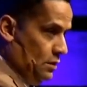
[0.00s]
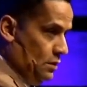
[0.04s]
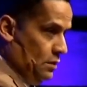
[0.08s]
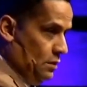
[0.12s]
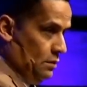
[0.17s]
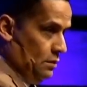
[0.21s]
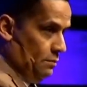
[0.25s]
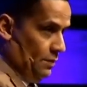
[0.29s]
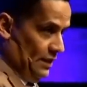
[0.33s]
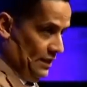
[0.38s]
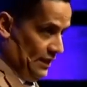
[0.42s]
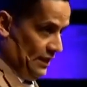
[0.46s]

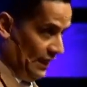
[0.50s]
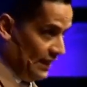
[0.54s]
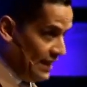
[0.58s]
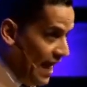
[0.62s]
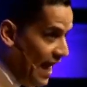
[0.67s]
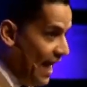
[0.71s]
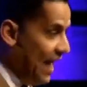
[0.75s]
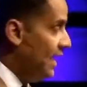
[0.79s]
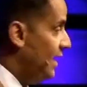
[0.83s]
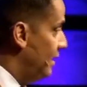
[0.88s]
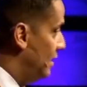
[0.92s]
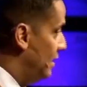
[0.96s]
But
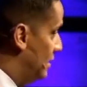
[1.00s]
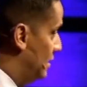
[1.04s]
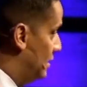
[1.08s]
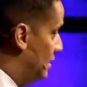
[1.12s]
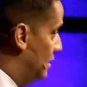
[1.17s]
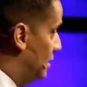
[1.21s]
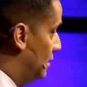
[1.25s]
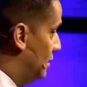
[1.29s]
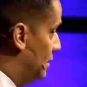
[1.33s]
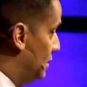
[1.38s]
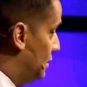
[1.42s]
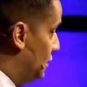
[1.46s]
today,
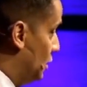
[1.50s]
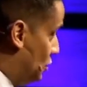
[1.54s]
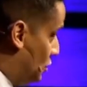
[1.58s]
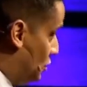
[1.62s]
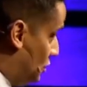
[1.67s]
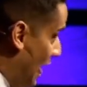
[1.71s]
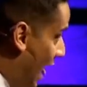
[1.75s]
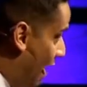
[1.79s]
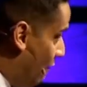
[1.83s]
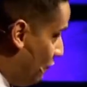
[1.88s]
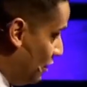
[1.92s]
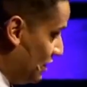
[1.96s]
this
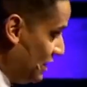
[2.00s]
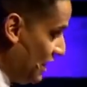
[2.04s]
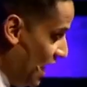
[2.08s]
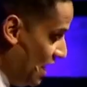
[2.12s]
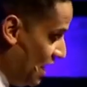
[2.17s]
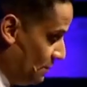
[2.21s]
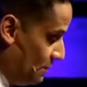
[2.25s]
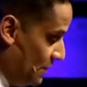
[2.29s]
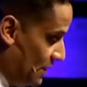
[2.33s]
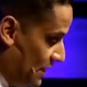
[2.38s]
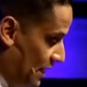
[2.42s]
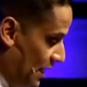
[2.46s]

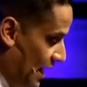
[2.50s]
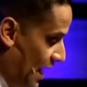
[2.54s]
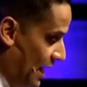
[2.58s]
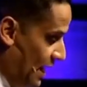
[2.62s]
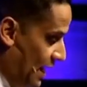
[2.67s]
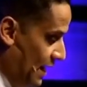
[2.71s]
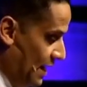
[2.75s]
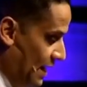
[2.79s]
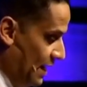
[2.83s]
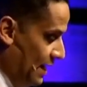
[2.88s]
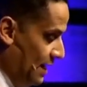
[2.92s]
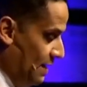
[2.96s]
advertisement today
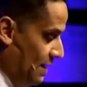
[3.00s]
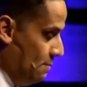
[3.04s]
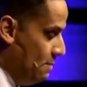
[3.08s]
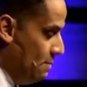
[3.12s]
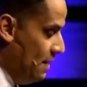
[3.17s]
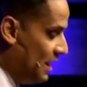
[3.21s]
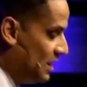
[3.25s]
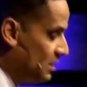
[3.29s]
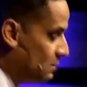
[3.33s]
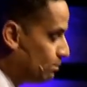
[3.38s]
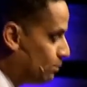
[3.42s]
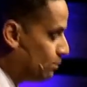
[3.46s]

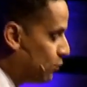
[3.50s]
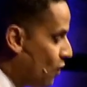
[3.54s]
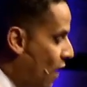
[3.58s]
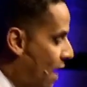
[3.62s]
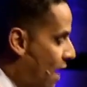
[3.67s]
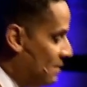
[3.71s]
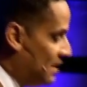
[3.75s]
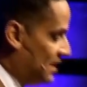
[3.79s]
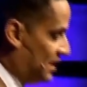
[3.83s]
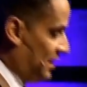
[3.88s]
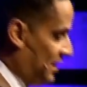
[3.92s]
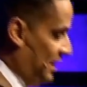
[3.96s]
makes
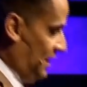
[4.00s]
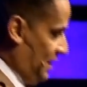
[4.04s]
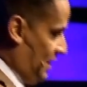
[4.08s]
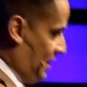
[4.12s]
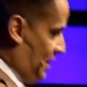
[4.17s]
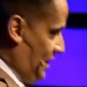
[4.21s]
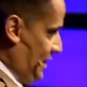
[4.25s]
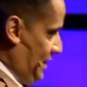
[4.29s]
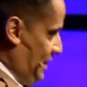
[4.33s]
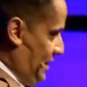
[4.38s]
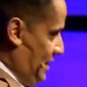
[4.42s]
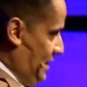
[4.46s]

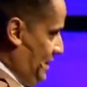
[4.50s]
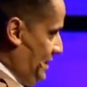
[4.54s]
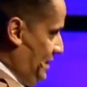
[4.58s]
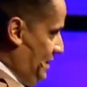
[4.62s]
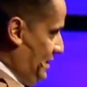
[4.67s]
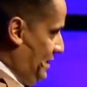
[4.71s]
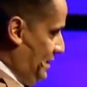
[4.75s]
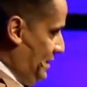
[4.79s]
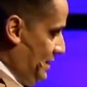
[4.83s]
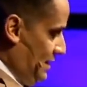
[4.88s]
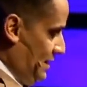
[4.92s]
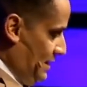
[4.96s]
promises
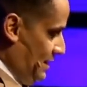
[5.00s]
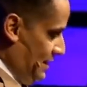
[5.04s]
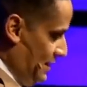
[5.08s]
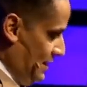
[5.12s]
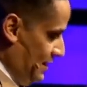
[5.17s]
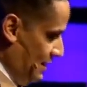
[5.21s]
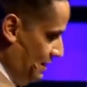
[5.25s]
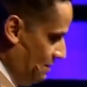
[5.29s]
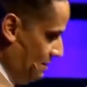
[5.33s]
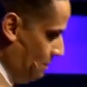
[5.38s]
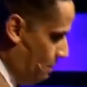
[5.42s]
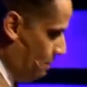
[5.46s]

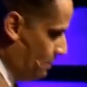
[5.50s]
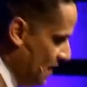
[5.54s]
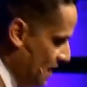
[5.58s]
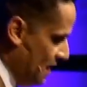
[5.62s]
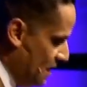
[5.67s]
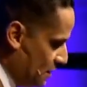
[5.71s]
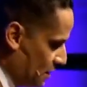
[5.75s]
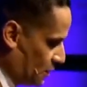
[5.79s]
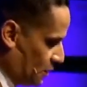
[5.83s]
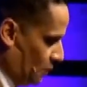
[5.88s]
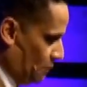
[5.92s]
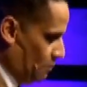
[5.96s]
beer
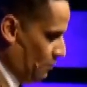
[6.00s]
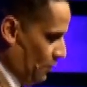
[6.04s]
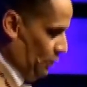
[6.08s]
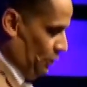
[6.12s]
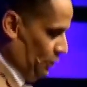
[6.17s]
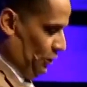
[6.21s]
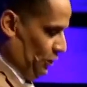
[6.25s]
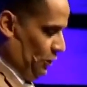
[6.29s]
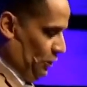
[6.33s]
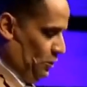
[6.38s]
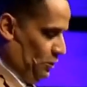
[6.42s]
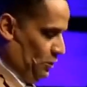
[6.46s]

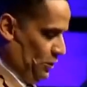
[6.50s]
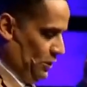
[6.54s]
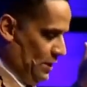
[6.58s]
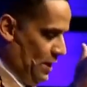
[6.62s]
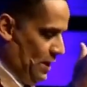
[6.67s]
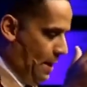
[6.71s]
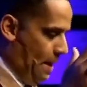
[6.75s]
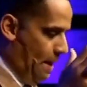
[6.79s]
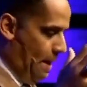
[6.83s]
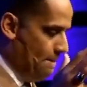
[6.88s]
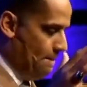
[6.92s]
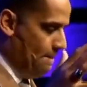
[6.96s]
commercials,
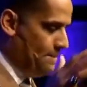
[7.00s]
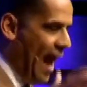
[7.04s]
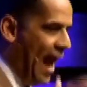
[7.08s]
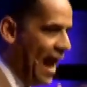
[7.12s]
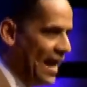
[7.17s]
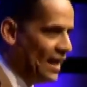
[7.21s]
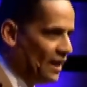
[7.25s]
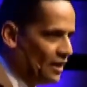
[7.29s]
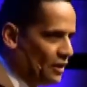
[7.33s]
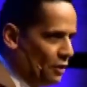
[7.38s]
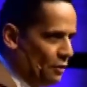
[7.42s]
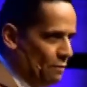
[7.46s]
bank
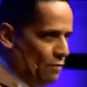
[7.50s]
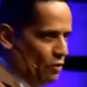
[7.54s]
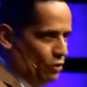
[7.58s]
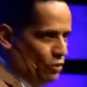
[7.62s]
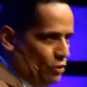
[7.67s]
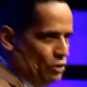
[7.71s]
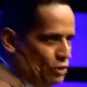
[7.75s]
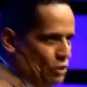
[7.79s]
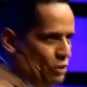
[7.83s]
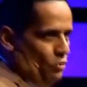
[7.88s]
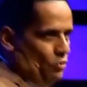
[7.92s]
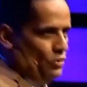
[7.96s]

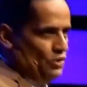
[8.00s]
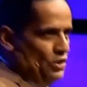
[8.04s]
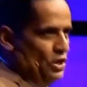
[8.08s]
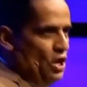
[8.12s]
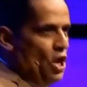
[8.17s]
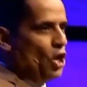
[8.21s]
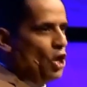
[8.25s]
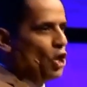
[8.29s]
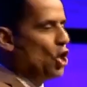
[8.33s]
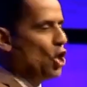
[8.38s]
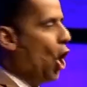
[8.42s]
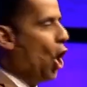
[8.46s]
commercials,
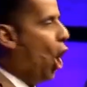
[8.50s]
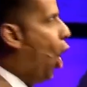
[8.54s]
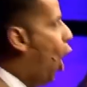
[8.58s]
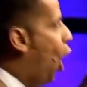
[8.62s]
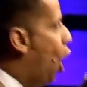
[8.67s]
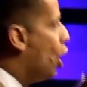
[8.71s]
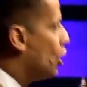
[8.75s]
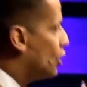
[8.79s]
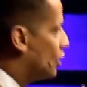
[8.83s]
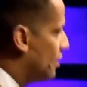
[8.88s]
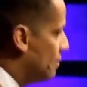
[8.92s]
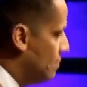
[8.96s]
car
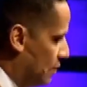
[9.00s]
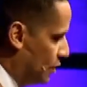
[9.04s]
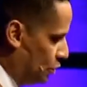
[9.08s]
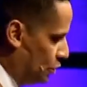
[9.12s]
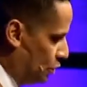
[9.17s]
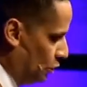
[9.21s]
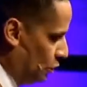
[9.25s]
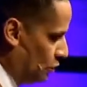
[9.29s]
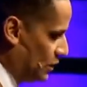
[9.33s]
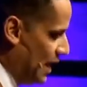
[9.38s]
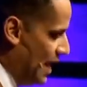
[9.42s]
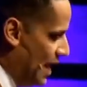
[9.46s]

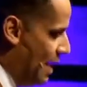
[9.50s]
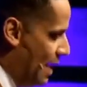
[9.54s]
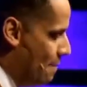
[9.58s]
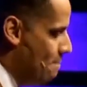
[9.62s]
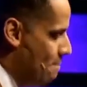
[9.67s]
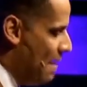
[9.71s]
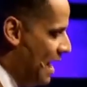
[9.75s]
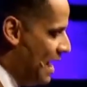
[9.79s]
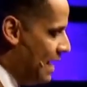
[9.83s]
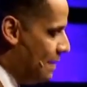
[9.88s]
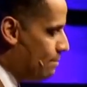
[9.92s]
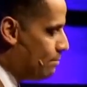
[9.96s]
commercials,
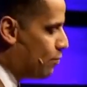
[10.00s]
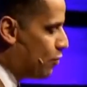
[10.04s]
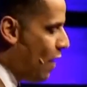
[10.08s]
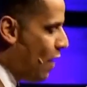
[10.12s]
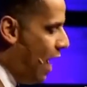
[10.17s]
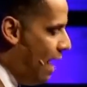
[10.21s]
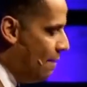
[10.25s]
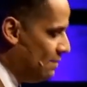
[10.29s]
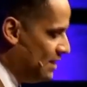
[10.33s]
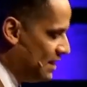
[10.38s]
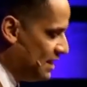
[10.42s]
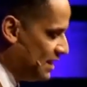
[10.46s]
make
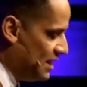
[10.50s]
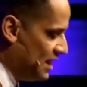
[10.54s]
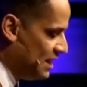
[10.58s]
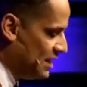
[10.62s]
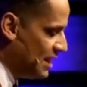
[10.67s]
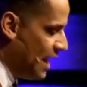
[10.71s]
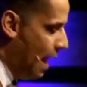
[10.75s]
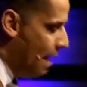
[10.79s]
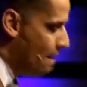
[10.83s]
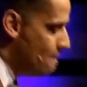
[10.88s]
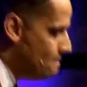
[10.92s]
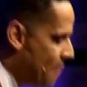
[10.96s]
promises,
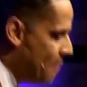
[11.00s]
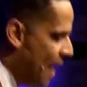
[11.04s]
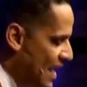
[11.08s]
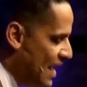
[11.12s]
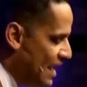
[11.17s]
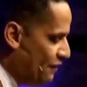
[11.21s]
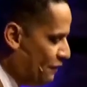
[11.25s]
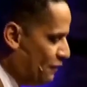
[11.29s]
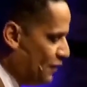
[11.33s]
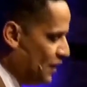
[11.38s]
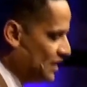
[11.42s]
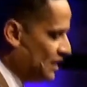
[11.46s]

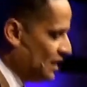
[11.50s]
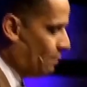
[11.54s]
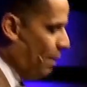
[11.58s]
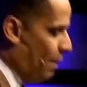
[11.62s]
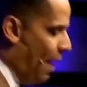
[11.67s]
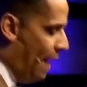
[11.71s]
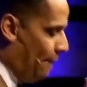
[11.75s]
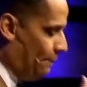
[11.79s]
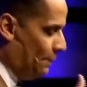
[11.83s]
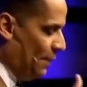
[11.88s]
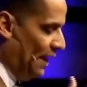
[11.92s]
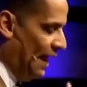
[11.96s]
benefits of
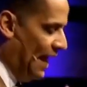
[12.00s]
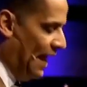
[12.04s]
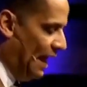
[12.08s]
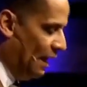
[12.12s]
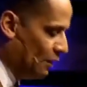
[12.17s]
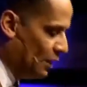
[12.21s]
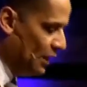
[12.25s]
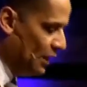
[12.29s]
popularity,